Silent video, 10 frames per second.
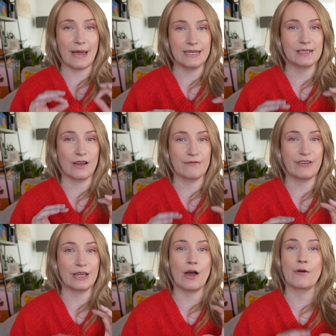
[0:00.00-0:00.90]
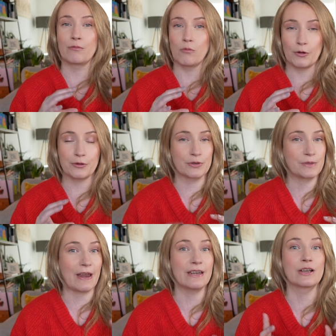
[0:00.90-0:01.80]
baseline figure of what you're
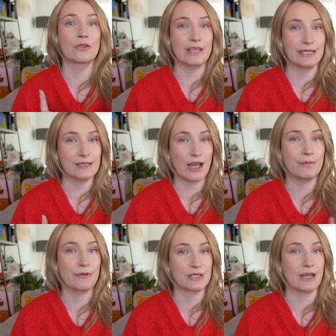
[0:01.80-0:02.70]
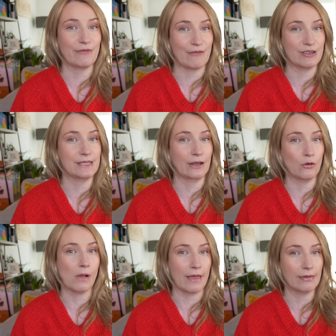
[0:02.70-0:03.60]
spending on this type of stuff every
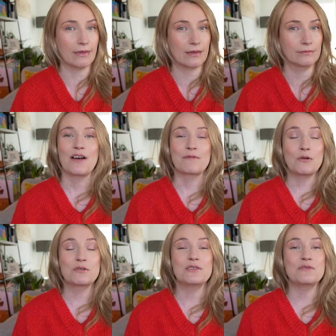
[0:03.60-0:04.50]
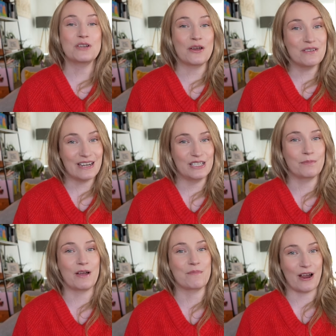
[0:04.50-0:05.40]
single month. Of course, you don't need
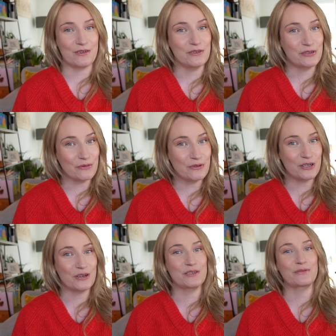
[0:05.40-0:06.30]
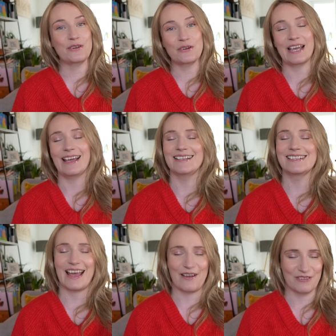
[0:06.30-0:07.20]
to buy brand new school shoes for your
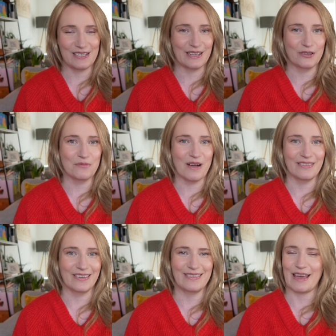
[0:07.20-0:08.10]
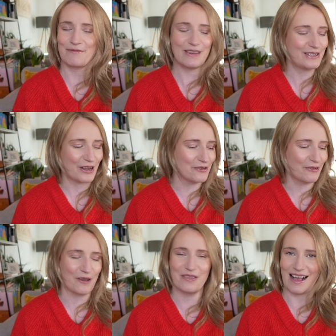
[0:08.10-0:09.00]
kids every single month. Their feet don't
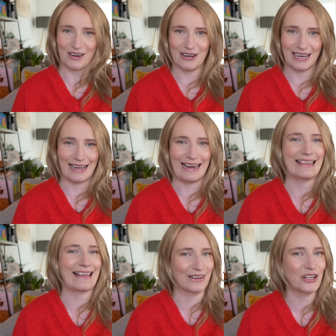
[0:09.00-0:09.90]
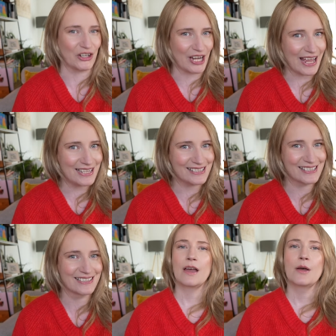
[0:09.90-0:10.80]
grow that quickly, thank goodness.